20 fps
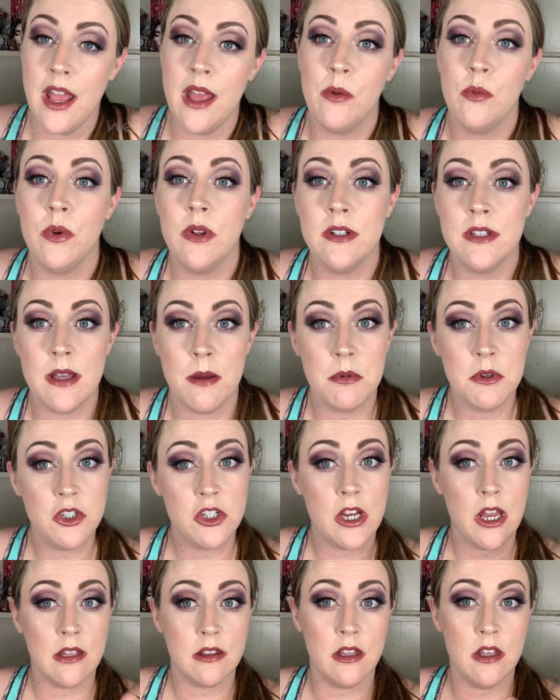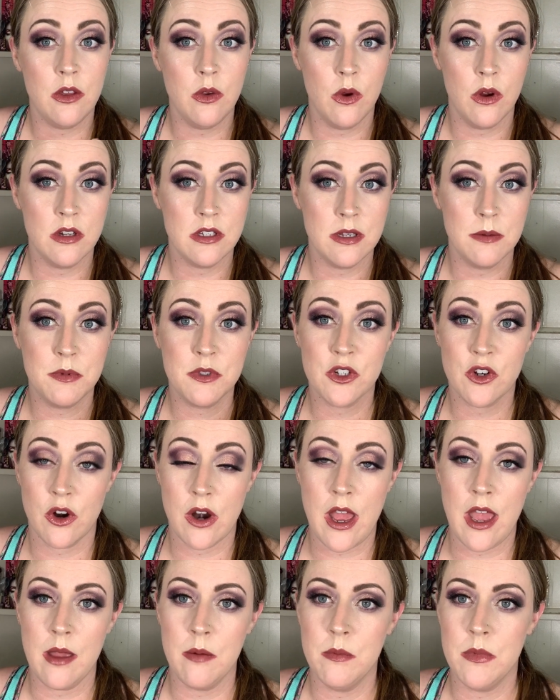and will double check that you are
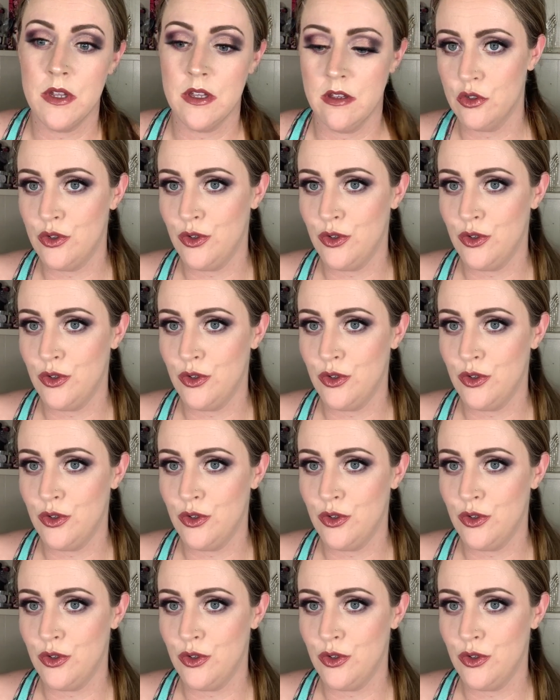subscribed